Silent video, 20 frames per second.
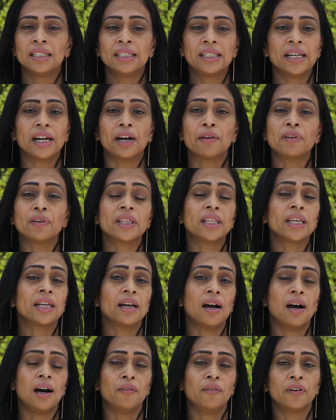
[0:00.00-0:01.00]
did
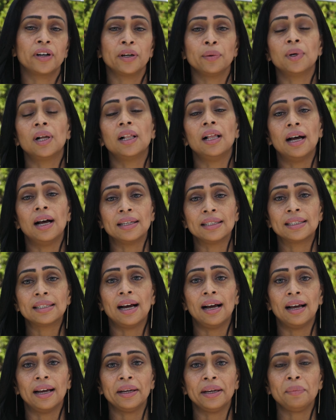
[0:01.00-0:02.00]
everything all very well on
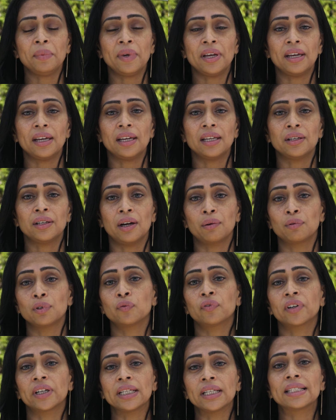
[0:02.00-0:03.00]
time, and I
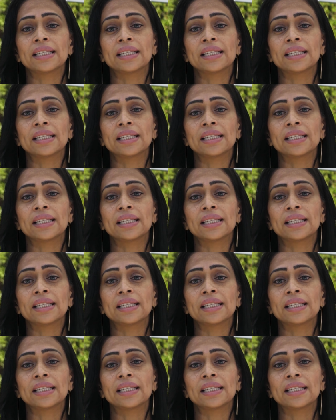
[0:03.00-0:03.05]
was very